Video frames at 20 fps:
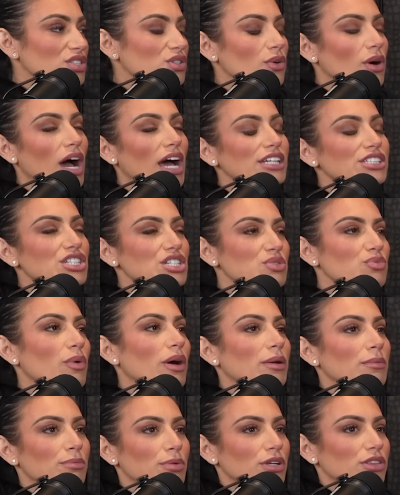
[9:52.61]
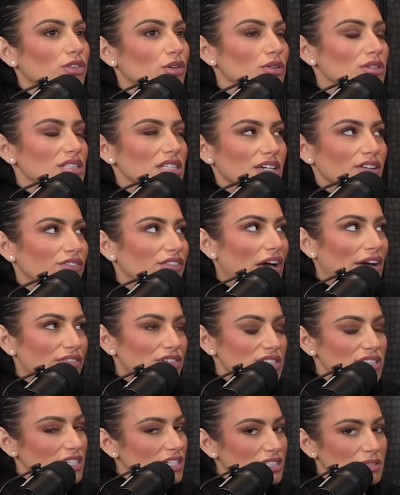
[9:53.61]
So I just went and put those like 5
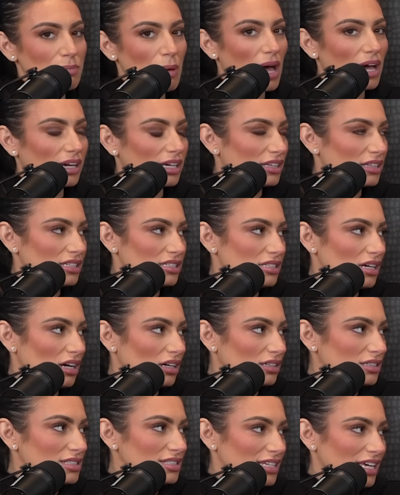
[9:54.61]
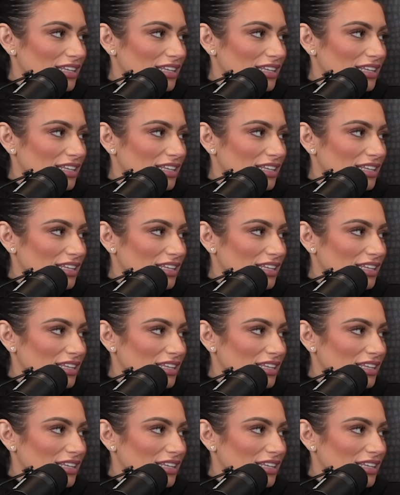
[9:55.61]
or 6 back in the ducks,